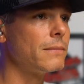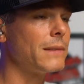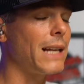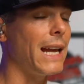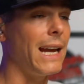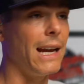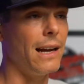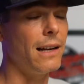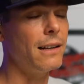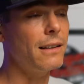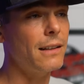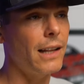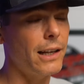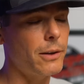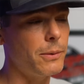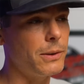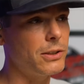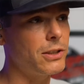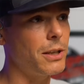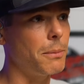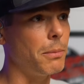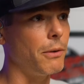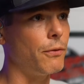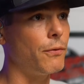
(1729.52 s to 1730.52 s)
And like we
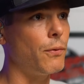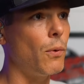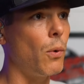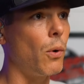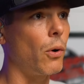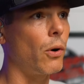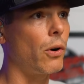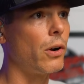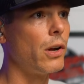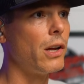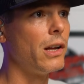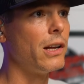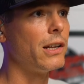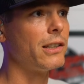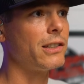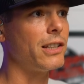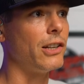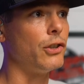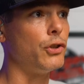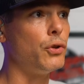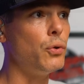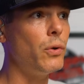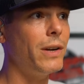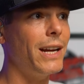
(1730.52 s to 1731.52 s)
said before,
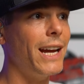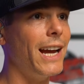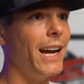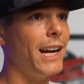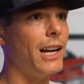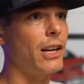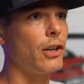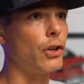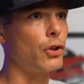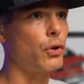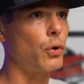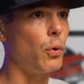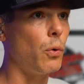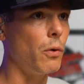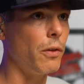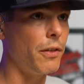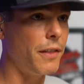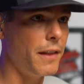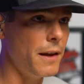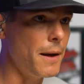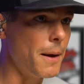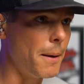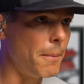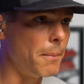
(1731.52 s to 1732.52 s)
since you can't control
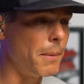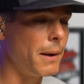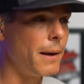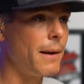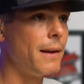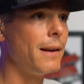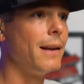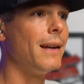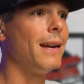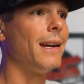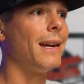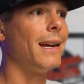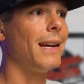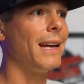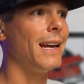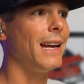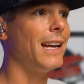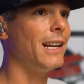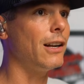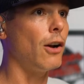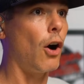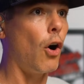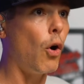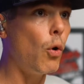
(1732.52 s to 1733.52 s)
them,
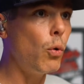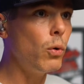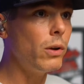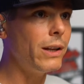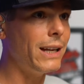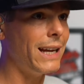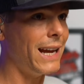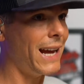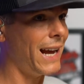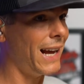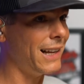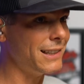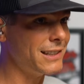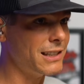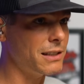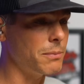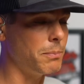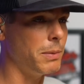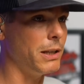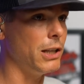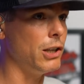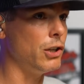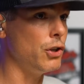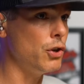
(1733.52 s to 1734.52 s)
it only has to
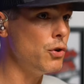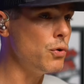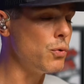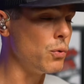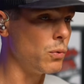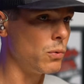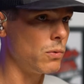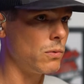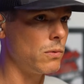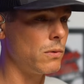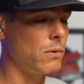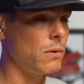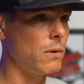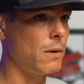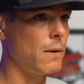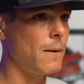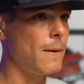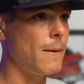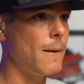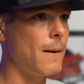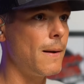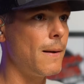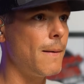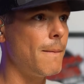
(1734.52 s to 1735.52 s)
be you.
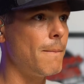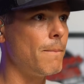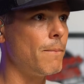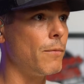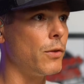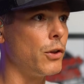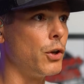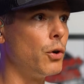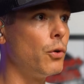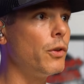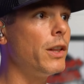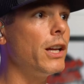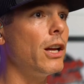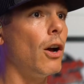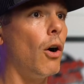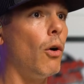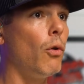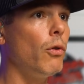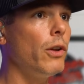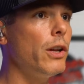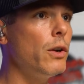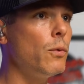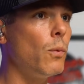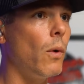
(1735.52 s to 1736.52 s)
You're the
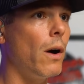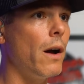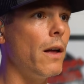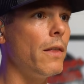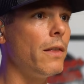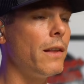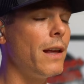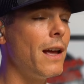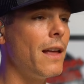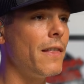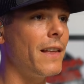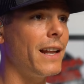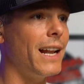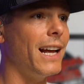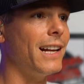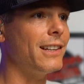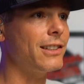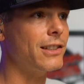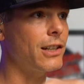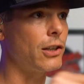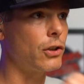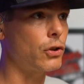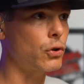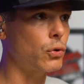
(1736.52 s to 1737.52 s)
only one that
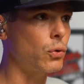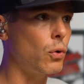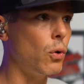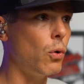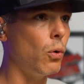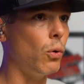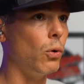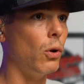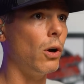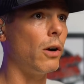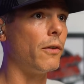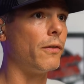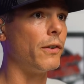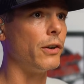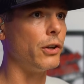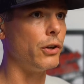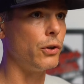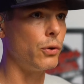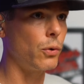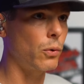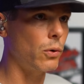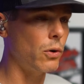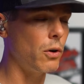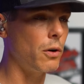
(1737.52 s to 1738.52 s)
has control over
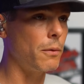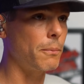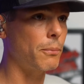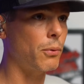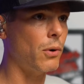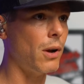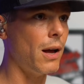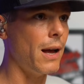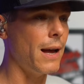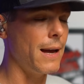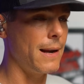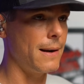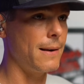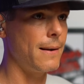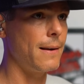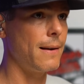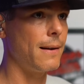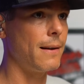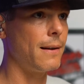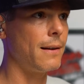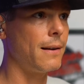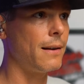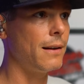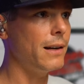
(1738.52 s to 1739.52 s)
your own pride.
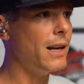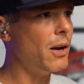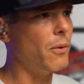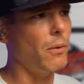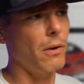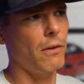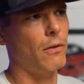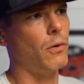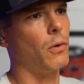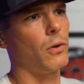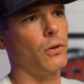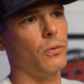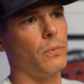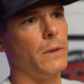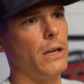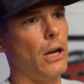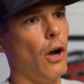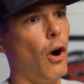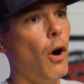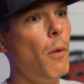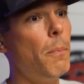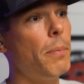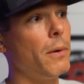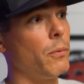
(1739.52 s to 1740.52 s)
Now, of course, we
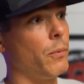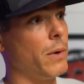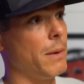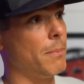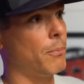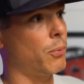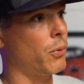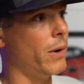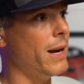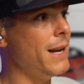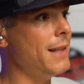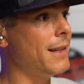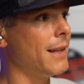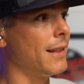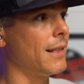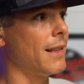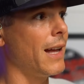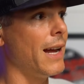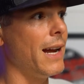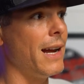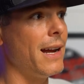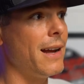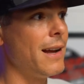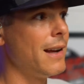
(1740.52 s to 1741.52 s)
hope and we pray that
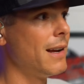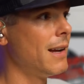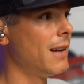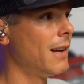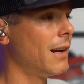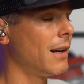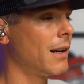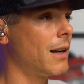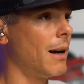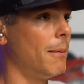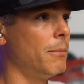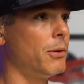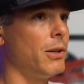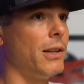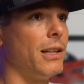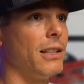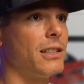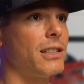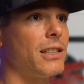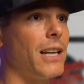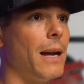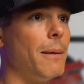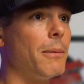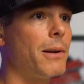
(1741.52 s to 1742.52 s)
they come to the
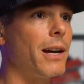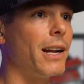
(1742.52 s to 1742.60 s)
same